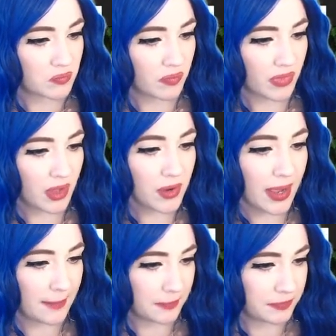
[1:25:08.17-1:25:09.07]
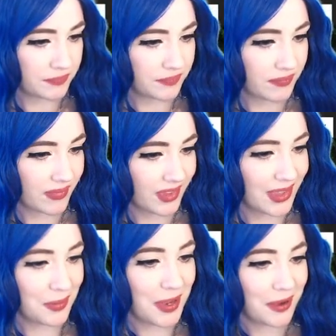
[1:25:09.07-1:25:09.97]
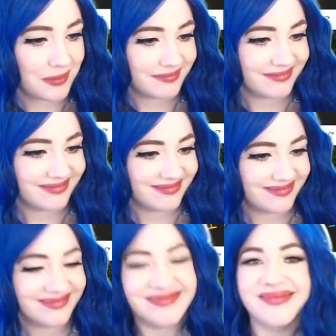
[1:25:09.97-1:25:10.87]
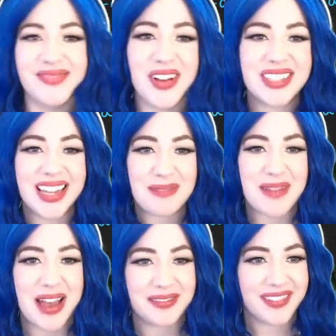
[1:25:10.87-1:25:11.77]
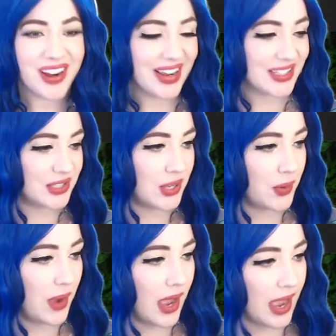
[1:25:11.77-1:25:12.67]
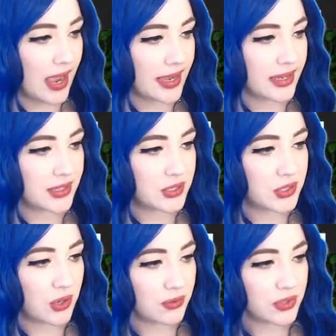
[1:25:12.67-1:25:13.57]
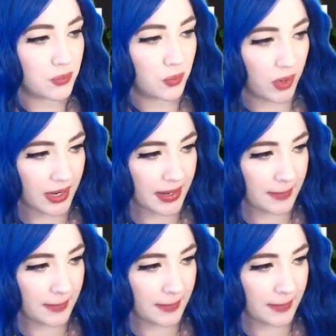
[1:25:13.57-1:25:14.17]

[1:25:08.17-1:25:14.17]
Okay, there we go. We're all set up now. All right, so don't worry